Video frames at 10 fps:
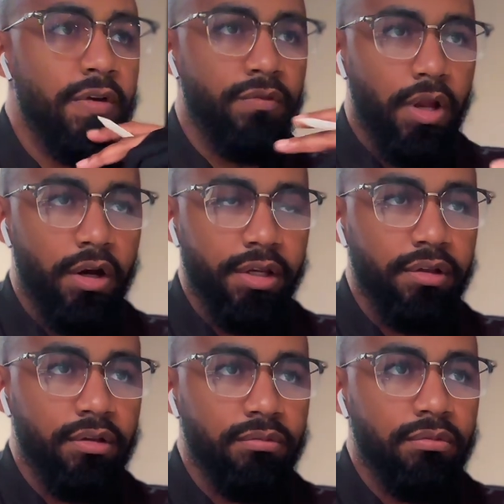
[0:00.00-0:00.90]

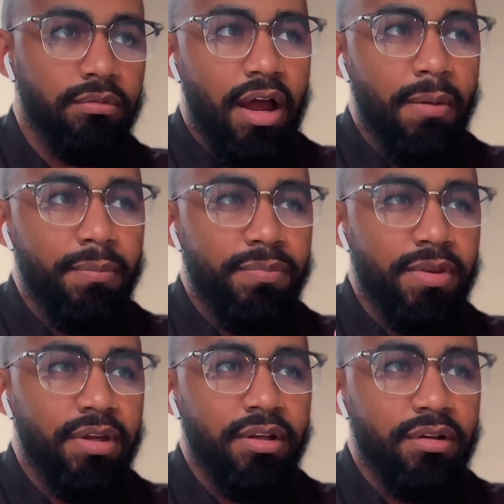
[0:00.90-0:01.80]
vlogging. I'm
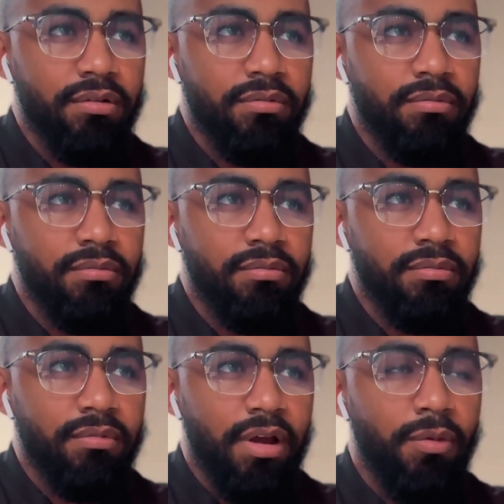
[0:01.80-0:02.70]
thinking,
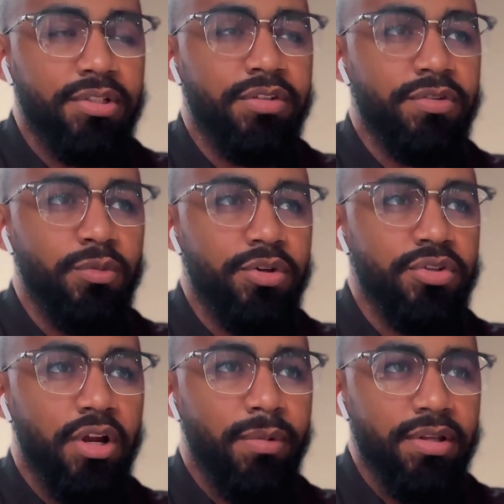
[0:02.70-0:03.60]
I want to see what
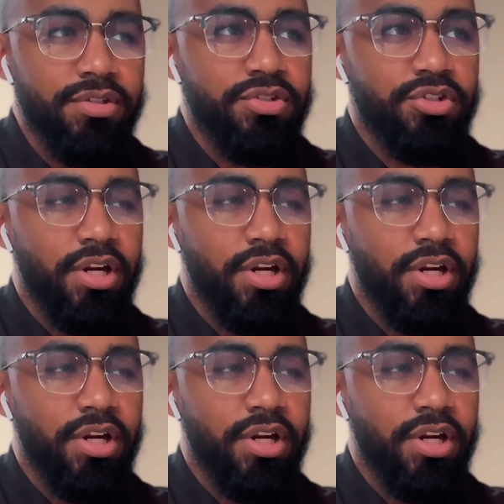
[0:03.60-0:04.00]
you thought about this.